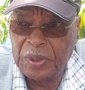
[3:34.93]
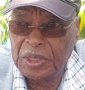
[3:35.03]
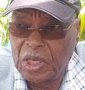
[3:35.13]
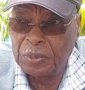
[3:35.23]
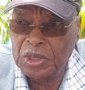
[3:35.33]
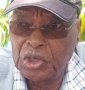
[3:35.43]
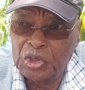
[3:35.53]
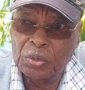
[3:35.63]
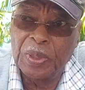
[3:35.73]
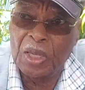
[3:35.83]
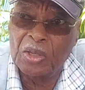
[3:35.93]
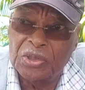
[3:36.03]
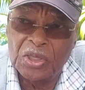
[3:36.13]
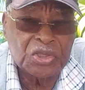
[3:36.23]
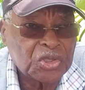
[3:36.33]
been coming to Tobago
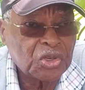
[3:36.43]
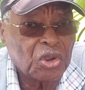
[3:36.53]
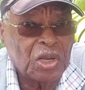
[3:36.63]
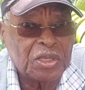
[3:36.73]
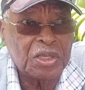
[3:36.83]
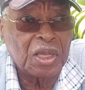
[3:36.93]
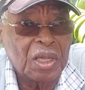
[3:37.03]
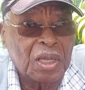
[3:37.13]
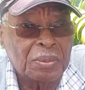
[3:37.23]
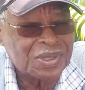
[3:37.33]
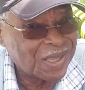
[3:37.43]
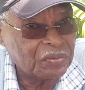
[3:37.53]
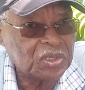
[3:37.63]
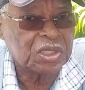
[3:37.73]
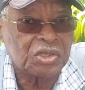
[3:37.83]
since the early
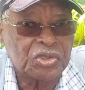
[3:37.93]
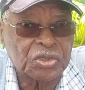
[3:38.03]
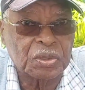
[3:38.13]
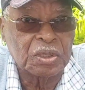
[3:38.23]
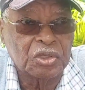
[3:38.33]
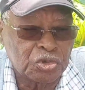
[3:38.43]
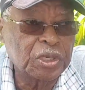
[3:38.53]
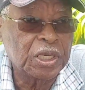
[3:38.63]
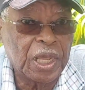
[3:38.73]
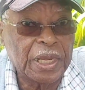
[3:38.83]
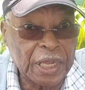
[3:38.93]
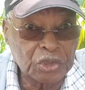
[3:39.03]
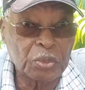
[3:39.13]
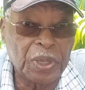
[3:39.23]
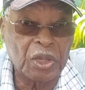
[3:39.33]
70s. Trinidad
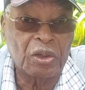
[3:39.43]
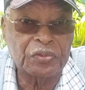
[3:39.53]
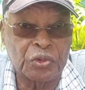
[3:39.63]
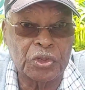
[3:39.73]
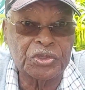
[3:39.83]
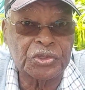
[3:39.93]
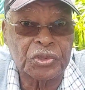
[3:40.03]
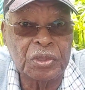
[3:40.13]
and Tobago, of course.